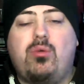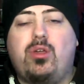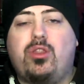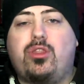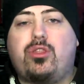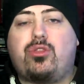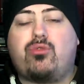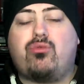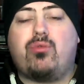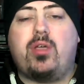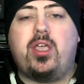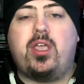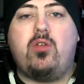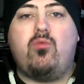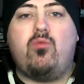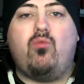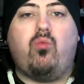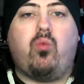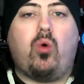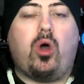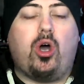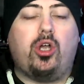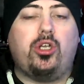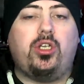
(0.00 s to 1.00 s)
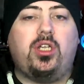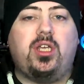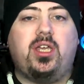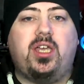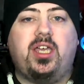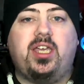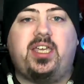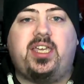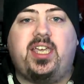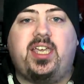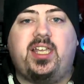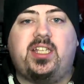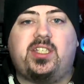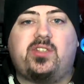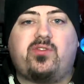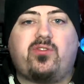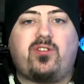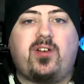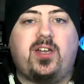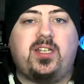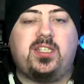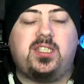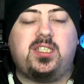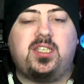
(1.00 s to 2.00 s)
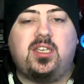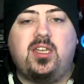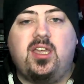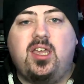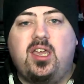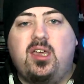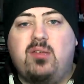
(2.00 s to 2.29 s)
3-1 against France.